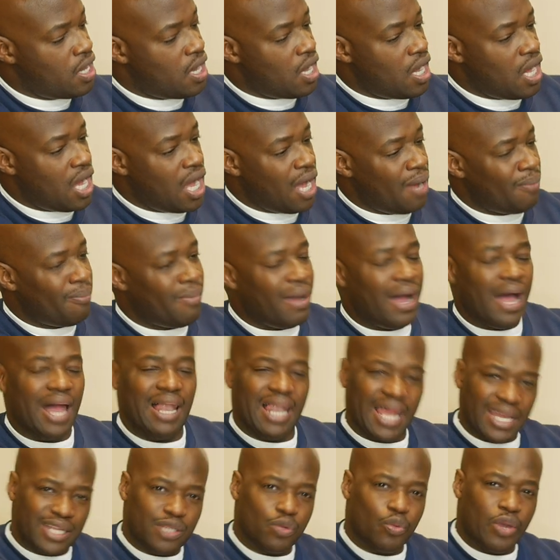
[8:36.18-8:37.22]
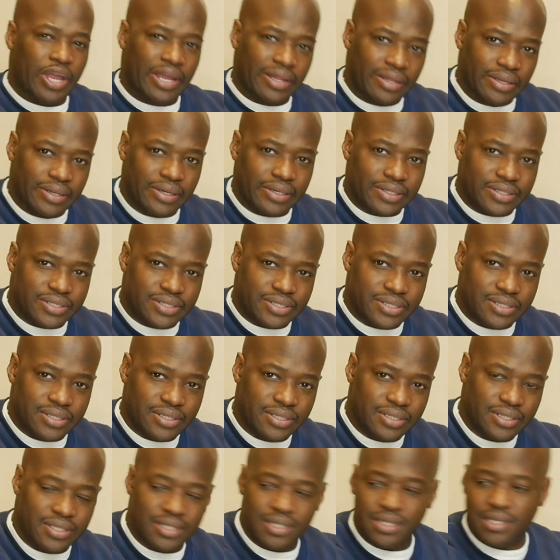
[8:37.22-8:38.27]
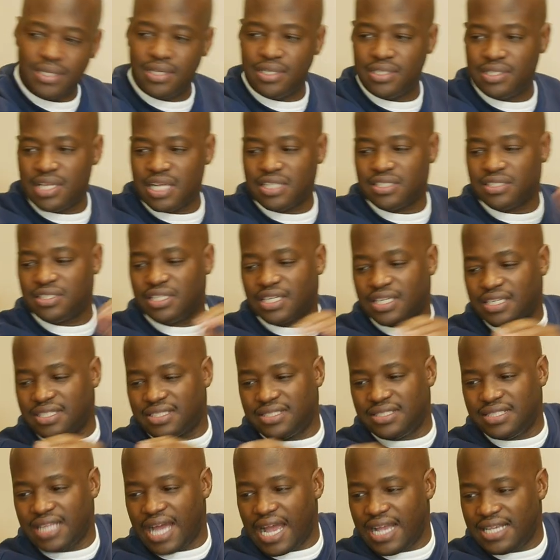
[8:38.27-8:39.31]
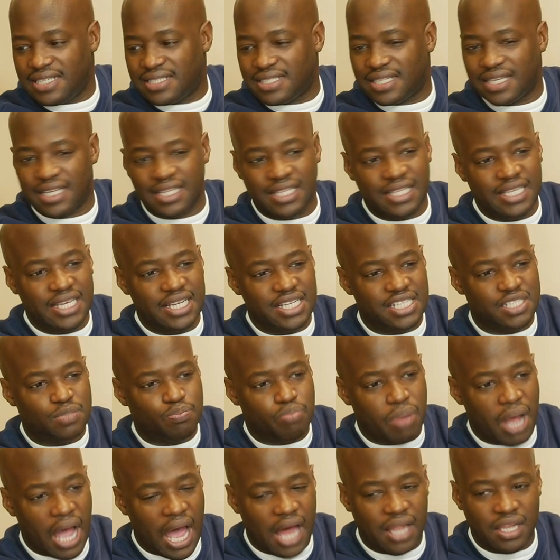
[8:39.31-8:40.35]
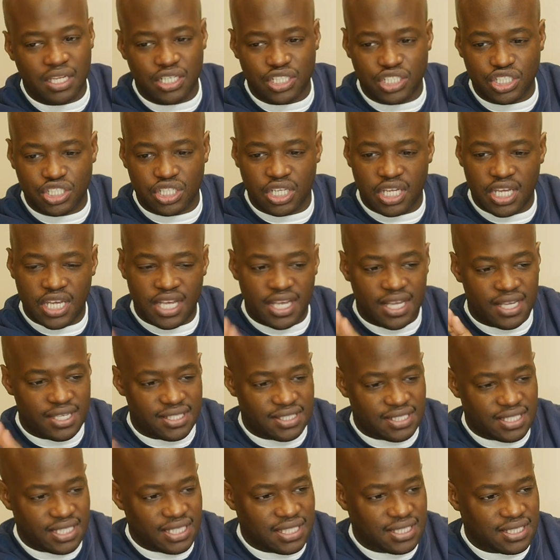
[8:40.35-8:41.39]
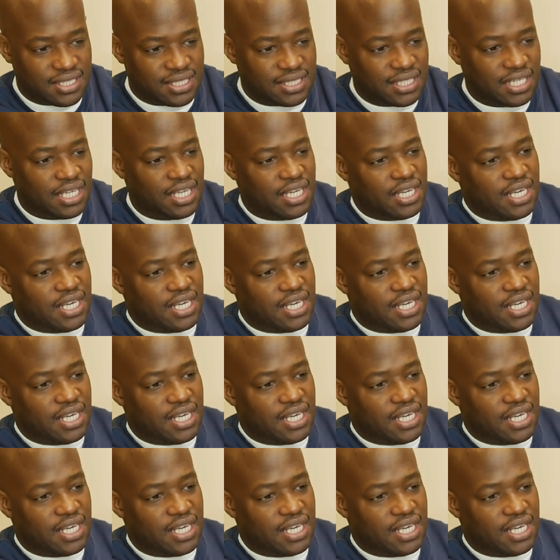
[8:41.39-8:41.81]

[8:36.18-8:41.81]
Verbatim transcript: I like the way it looks. It doesn't look as nice and clean, as polished as this.